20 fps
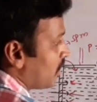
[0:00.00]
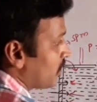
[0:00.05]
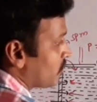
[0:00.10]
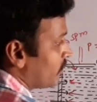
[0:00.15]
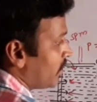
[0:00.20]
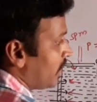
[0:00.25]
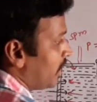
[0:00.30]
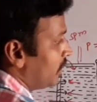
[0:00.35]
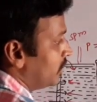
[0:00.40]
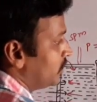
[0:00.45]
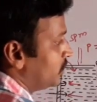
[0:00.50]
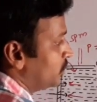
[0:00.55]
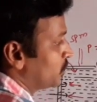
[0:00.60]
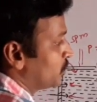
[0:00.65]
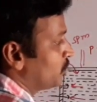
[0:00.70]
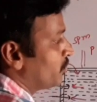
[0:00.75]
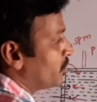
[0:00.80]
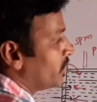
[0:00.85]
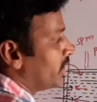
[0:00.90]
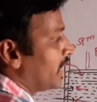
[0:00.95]
R
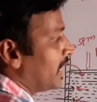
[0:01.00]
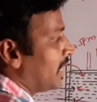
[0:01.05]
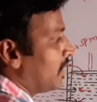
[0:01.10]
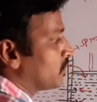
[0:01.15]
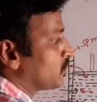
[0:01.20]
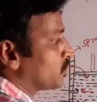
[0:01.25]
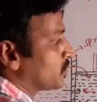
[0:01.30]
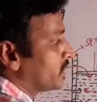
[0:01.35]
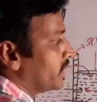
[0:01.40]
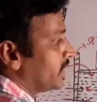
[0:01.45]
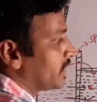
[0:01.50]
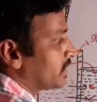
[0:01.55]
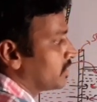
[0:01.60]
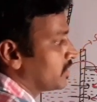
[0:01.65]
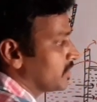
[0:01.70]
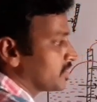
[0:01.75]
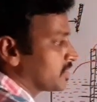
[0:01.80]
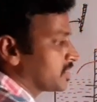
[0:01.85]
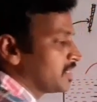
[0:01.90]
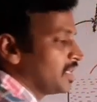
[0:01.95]
value we have to
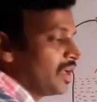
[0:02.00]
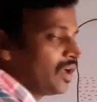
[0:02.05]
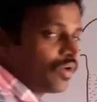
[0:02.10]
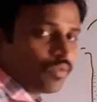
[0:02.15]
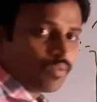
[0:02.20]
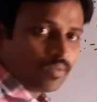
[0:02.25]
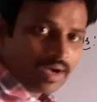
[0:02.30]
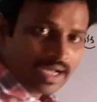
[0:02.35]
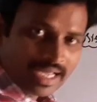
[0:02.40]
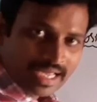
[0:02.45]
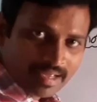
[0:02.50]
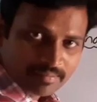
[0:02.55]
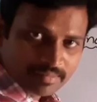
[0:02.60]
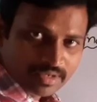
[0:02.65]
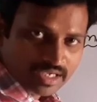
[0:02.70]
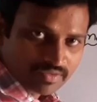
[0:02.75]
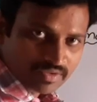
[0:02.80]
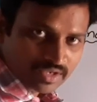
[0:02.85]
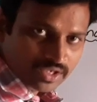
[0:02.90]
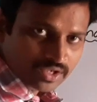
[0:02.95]
take this. Why I
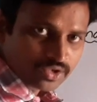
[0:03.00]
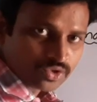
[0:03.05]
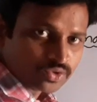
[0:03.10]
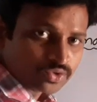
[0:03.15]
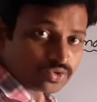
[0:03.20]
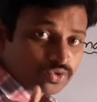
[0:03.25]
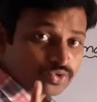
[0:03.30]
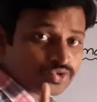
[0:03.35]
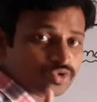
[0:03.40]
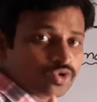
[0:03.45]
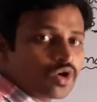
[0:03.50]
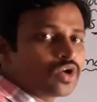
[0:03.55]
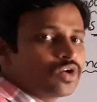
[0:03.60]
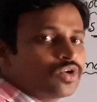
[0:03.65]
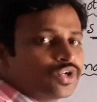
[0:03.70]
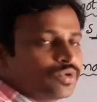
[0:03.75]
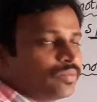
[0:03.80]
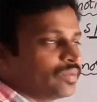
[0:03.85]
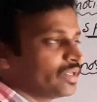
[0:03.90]
am giving you to solve